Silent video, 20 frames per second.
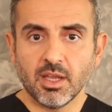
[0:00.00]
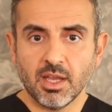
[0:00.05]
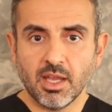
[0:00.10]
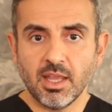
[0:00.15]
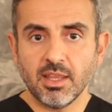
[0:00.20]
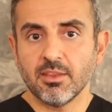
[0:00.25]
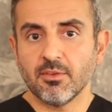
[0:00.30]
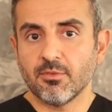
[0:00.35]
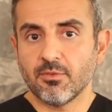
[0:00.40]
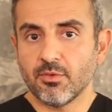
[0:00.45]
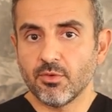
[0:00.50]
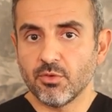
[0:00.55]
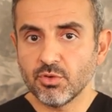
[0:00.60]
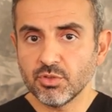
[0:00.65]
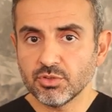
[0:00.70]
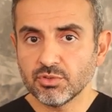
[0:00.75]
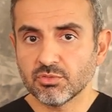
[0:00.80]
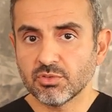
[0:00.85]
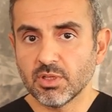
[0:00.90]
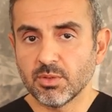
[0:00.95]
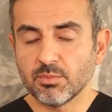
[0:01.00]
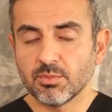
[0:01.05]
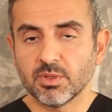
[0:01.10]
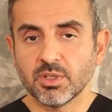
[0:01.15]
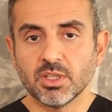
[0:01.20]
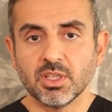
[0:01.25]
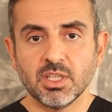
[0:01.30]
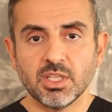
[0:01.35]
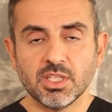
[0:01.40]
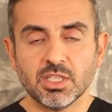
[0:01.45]
and the first rib
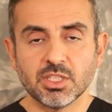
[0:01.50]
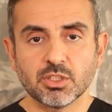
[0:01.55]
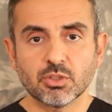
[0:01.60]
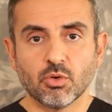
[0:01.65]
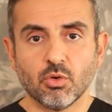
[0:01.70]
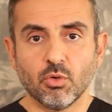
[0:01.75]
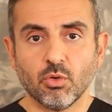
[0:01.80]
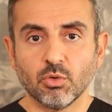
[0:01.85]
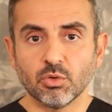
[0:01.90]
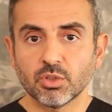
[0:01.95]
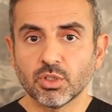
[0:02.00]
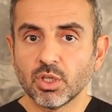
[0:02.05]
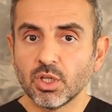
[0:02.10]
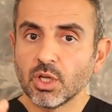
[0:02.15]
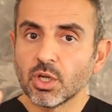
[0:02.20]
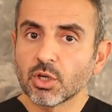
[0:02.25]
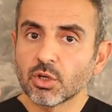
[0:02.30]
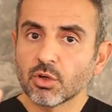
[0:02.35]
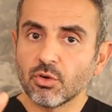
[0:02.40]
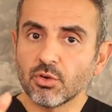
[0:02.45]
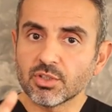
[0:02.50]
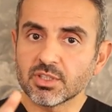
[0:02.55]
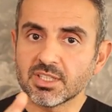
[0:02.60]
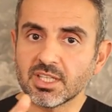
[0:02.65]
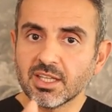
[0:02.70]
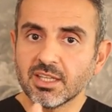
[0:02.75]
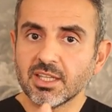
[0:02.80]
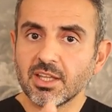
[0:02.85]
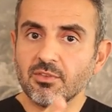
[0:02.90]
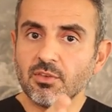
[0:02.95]
is called
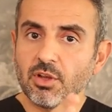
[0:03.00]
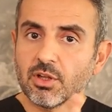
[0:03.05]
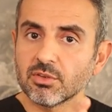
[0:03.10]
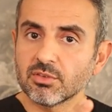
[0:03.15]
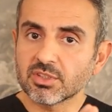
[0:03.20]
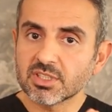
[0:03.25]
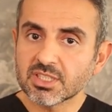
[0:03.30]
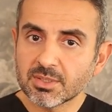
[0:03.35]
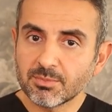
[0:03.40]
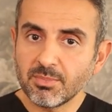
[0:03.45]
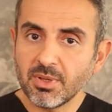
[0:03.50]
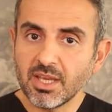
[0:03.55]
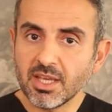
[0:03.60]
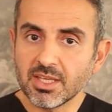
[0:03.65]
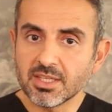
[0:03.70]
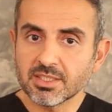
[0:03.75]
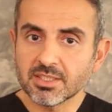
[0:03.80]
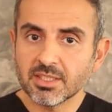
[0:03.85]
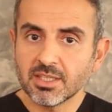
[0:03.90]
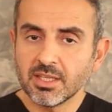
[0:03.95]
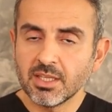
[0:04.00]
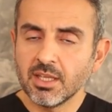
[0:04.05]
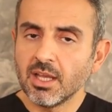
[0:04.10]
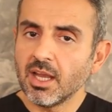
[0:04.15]
costoclavicular space,